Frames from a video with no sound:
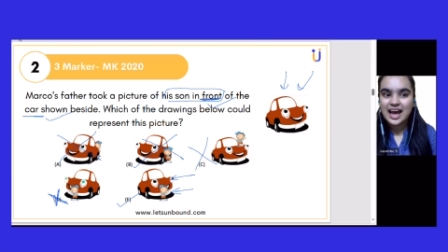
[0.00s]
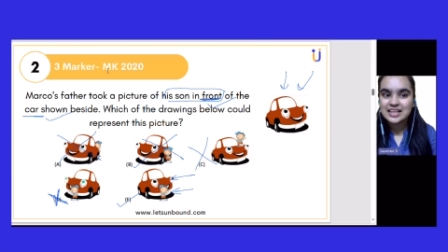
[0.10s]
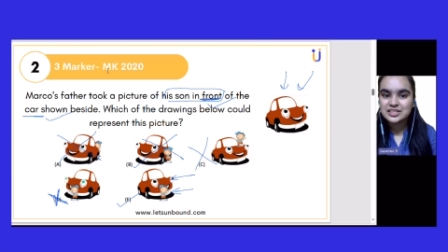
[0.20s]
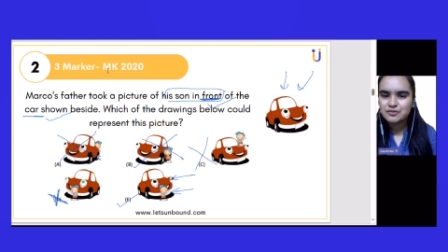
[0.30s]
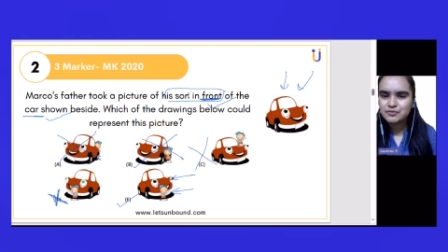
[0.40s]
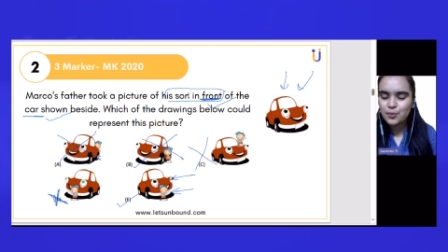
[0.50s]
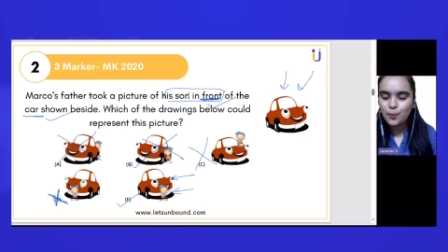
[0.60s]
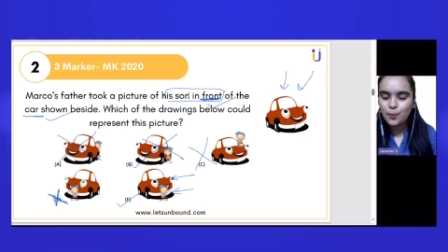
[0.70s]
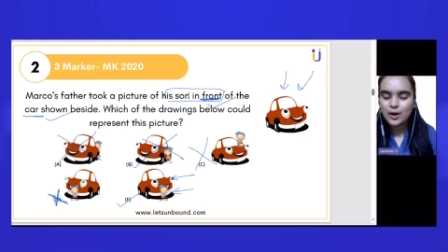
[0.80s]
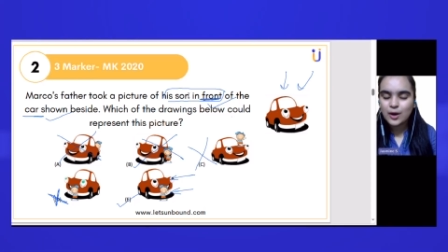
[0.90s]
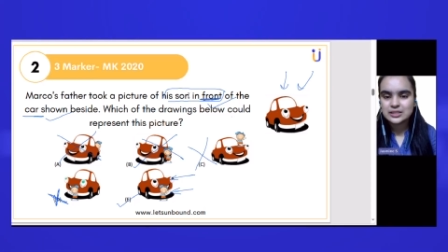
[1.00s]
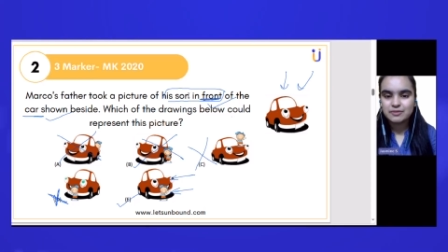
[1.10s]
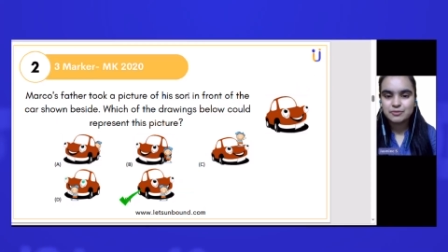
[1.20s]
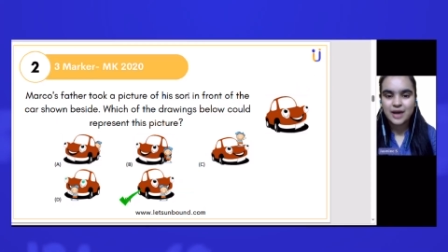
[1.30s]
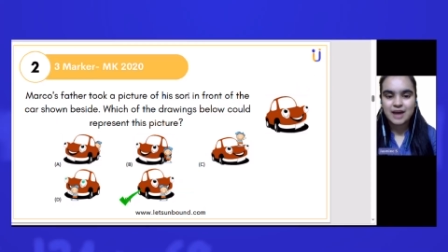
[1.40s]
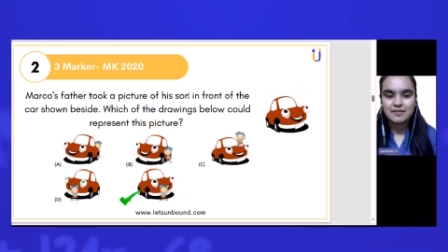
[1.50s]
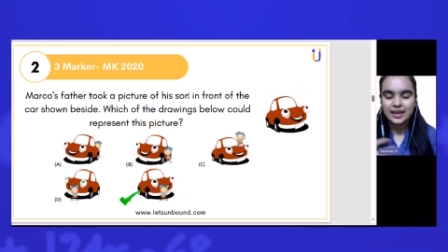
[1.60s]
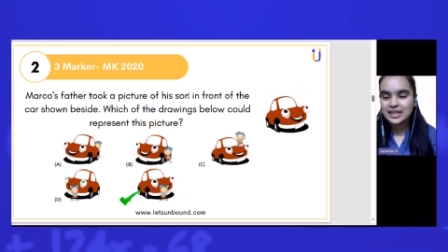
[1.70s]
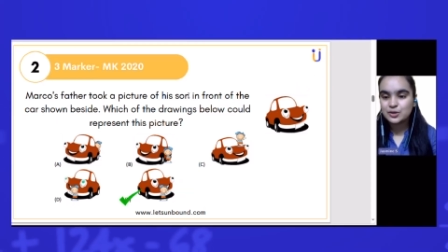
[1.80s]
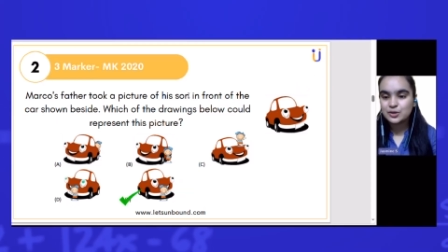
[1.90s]
And if you have
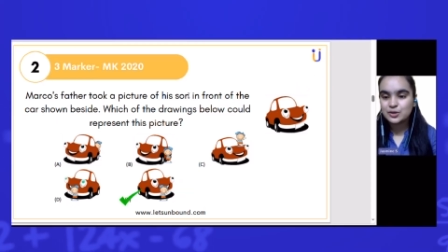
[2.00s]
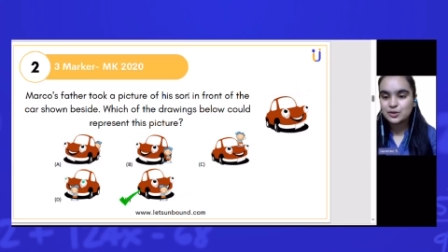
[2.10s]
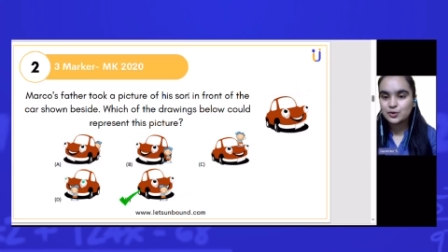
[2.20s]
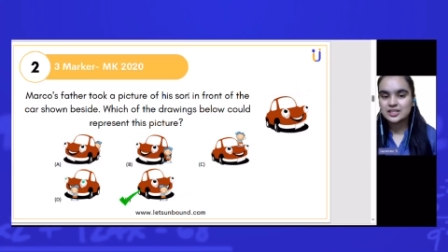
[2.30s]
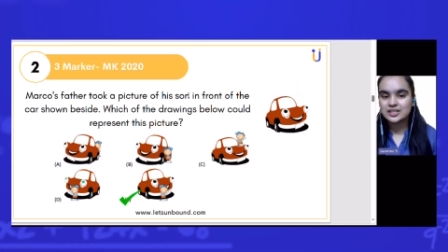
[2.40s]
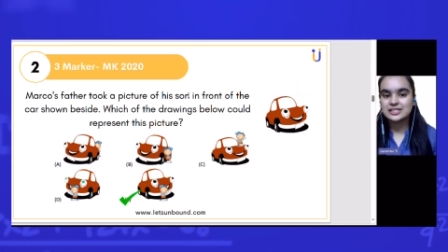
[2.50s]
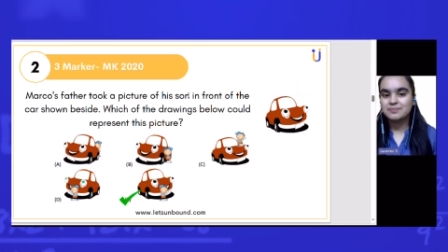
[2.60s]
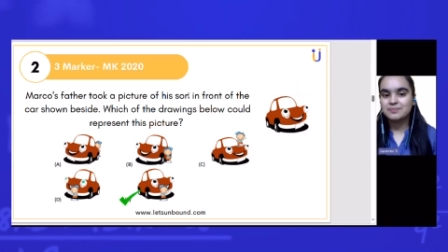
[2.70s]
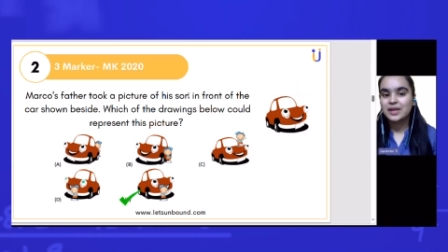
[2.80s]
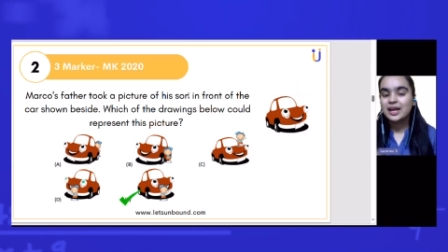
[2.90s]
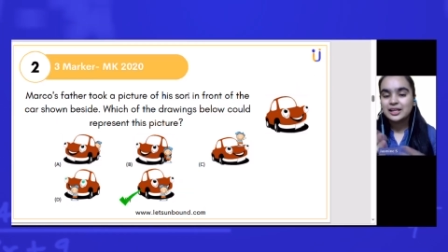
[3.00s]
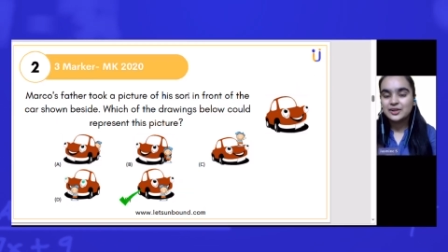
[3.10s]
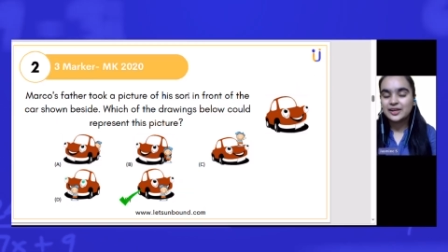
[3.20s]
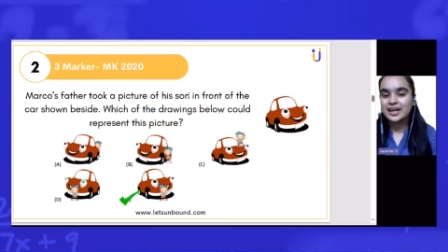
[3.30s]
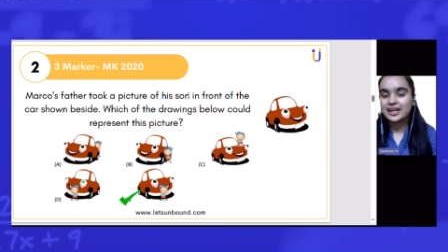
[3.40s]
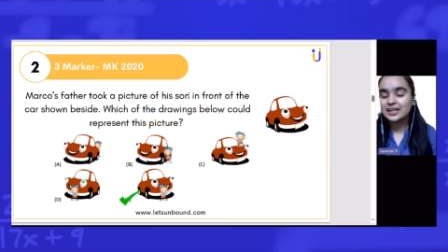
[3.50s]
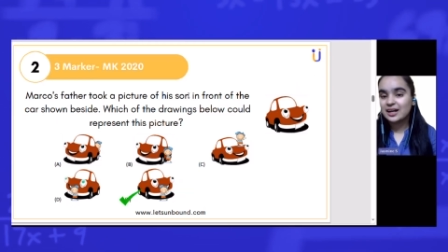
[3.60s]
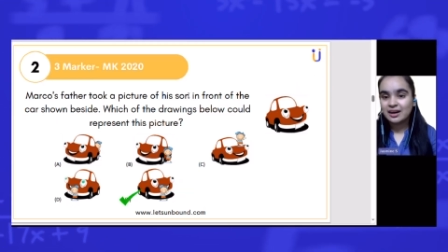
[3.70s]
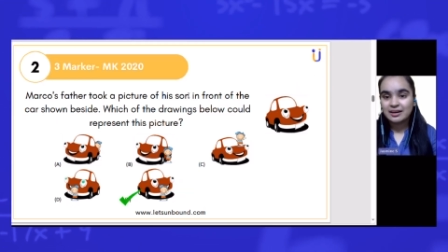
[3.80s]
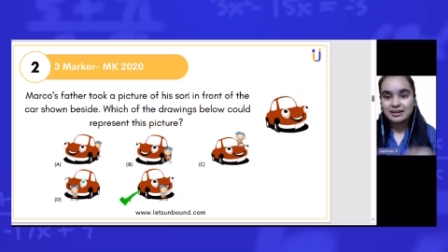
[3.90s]
any questions, you
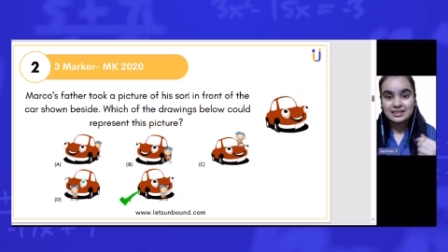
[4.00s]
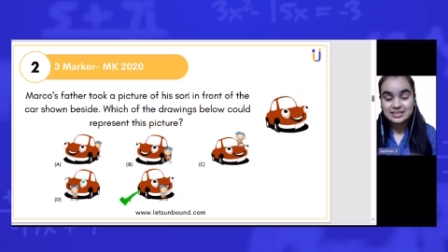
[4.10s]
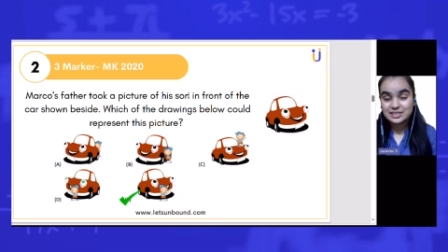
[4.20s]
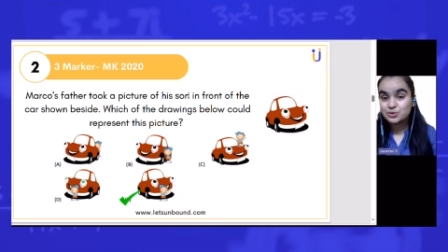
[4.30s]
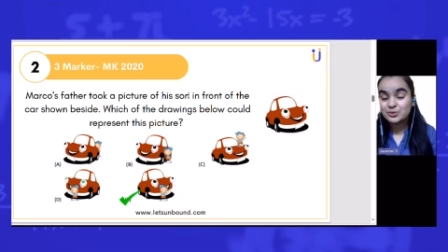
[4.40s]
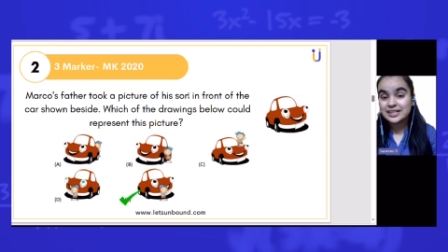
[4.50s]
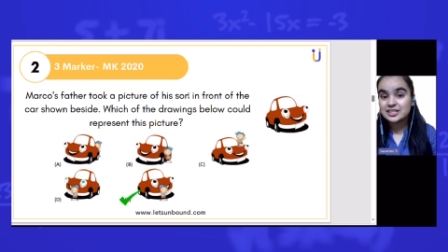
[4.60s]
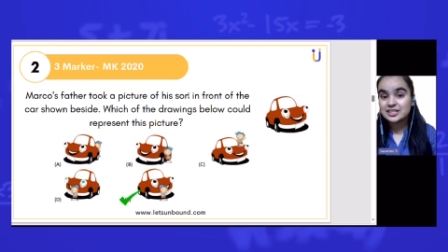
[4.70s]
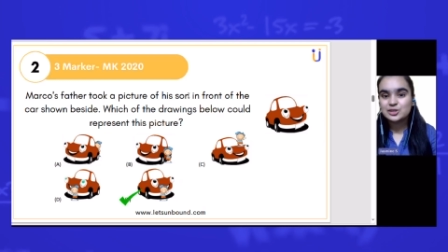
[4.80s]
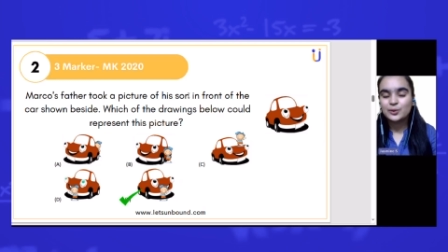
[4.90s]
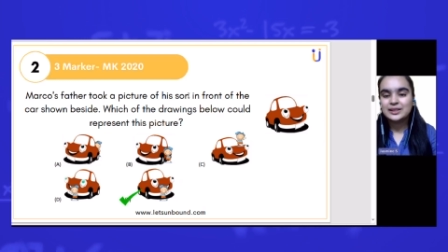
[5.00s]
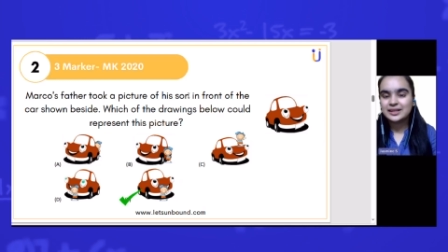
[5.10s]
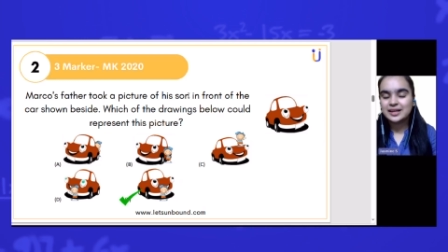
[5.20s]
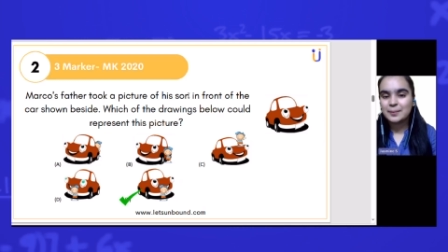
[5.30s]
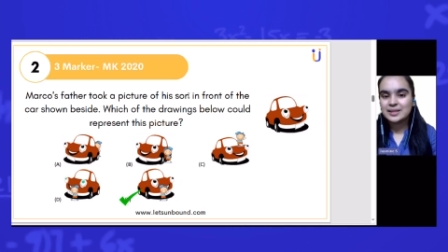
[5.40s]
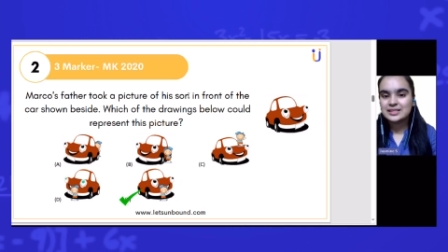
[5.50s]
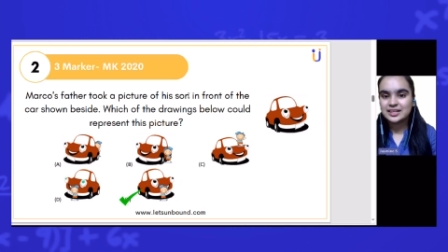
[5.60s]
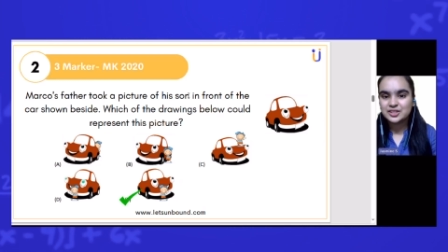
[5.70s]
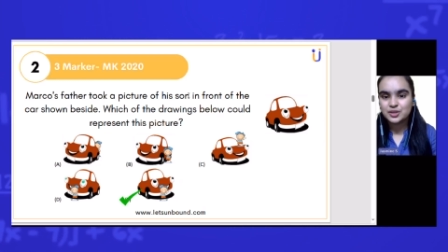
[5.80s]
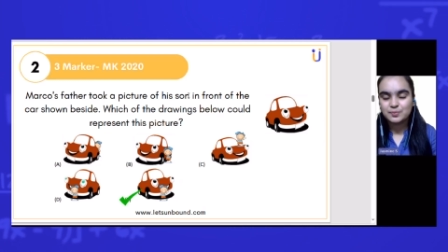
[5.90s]
can do let us know in the comment
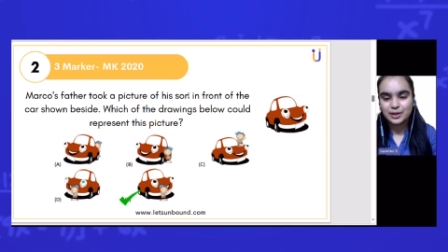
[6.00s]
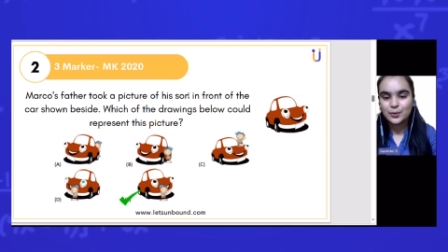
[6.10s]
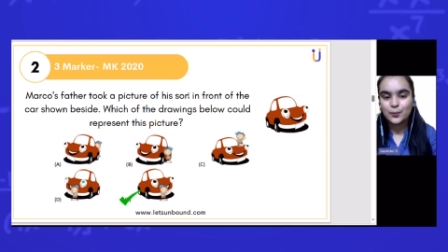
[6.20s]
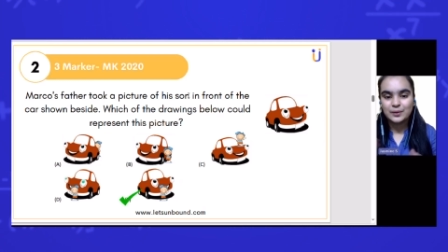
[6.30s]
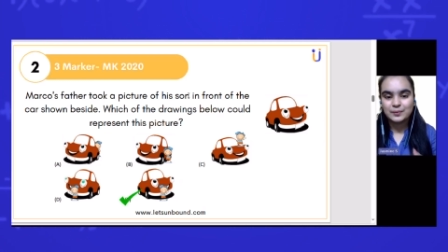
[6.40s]
section below.